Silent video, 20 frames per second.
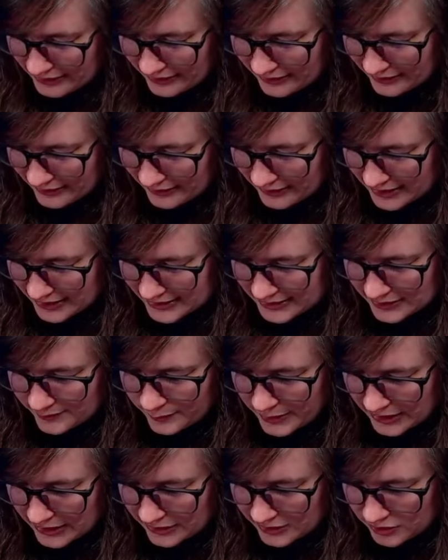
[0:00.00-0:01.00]
Lots of
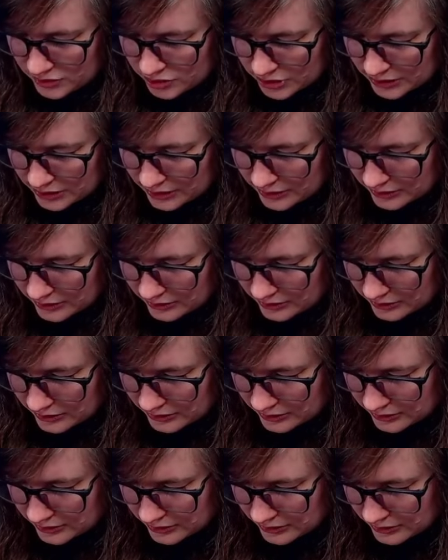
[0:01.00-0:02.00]
package.
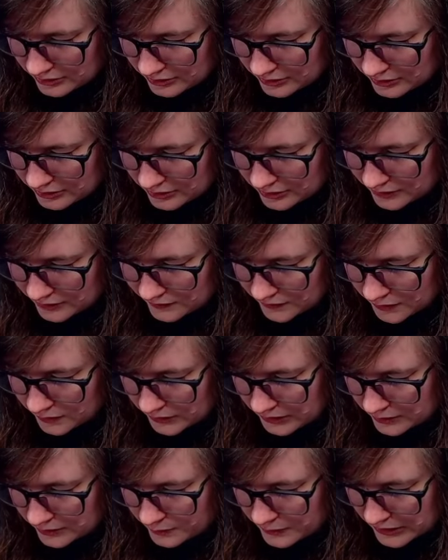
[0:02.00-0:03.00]
Everyone
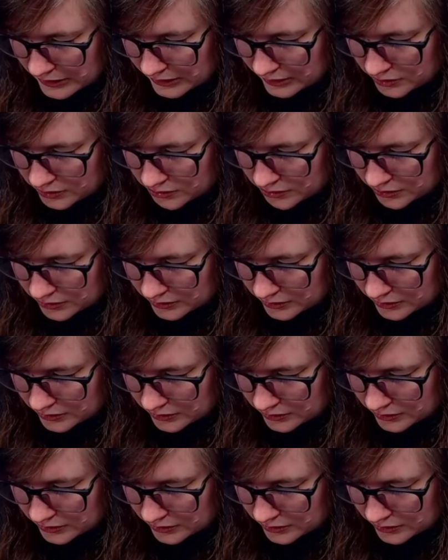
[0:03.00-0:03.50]
get package.